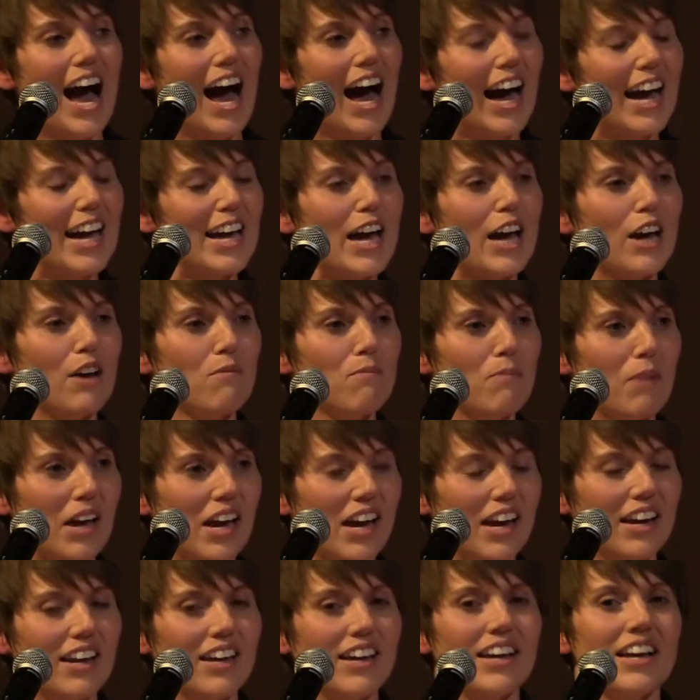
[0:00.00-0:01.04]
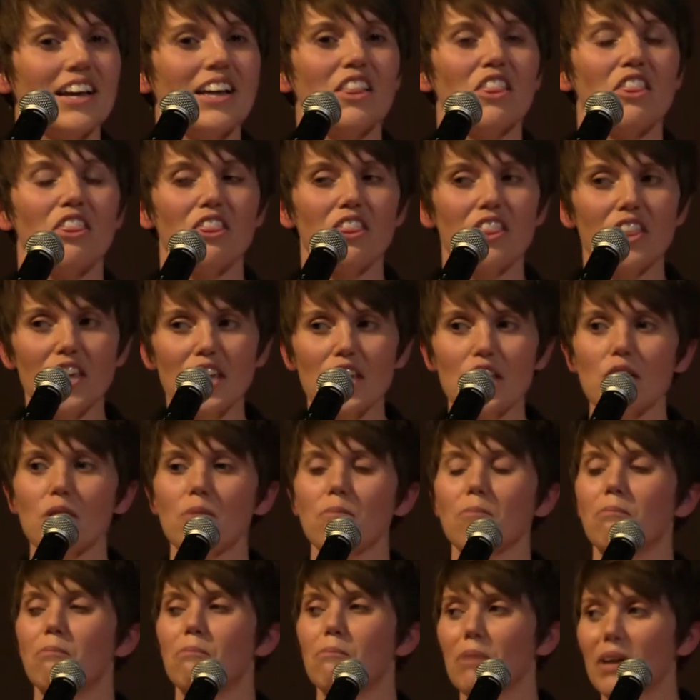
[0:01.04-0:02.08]
I had made
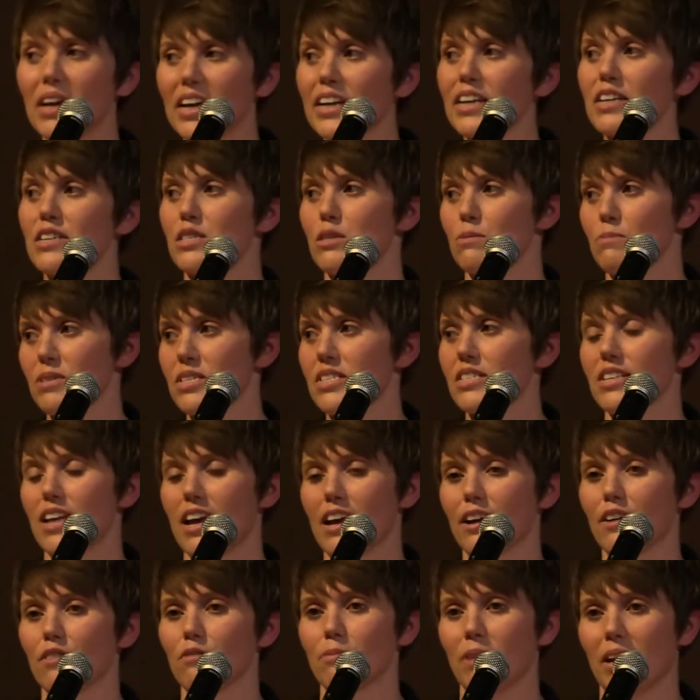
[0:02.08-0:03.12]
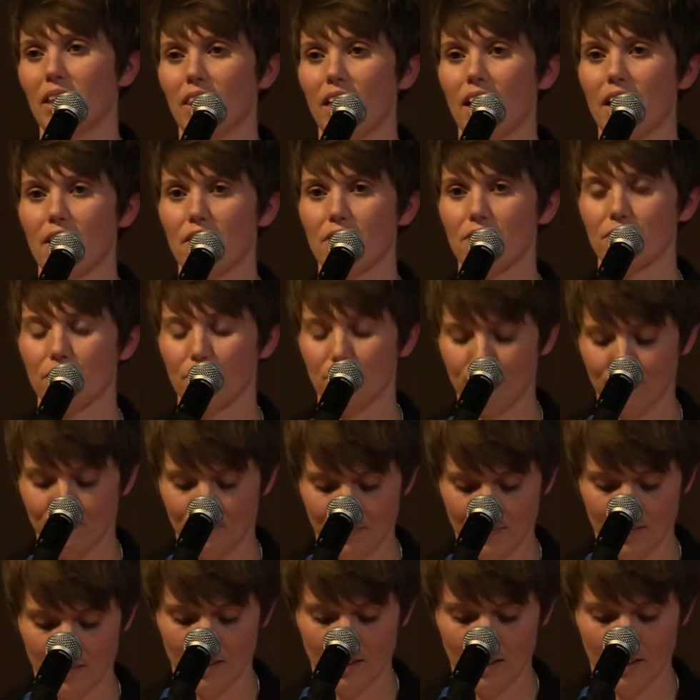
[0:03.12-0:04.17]
the biggest mistake of my life.
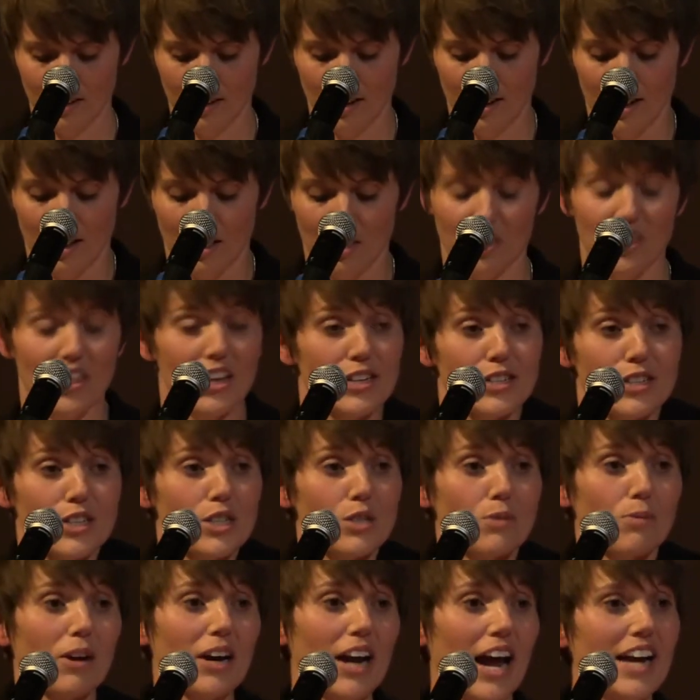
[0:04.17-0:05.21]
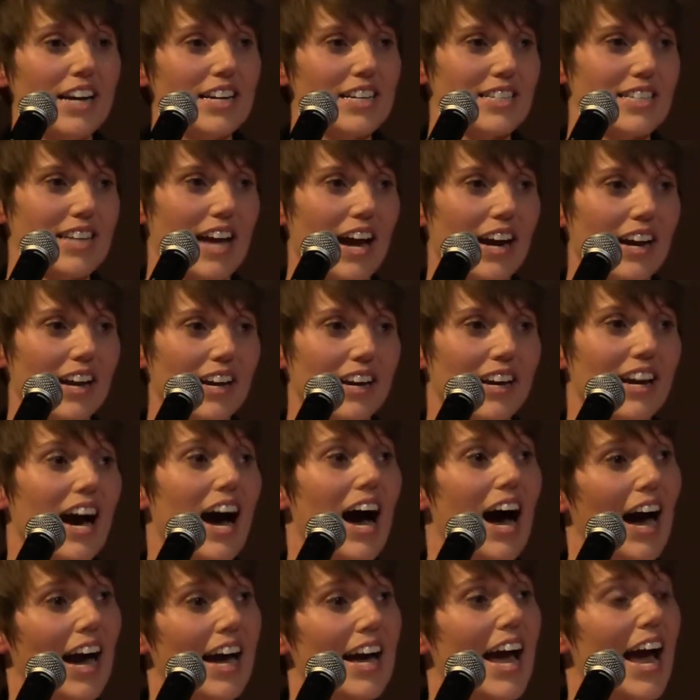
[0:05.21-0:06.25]
This is when I decided
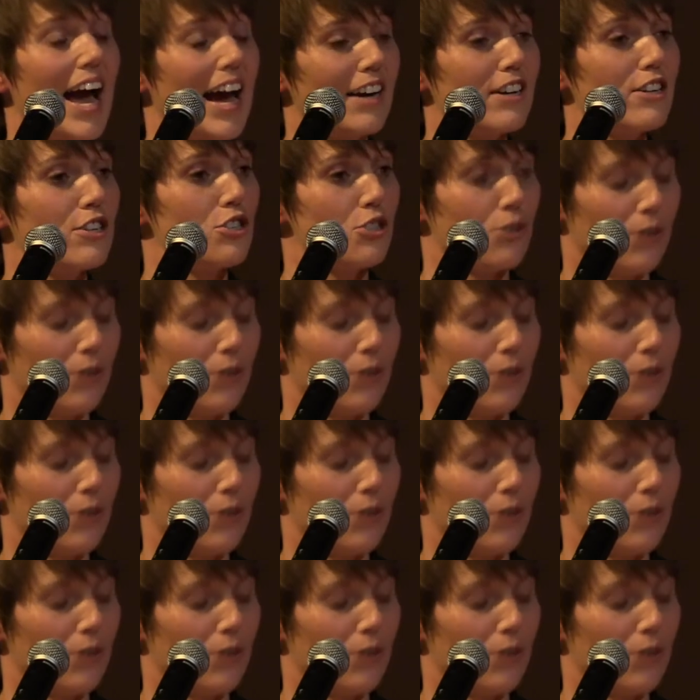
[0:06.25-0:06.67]
I had to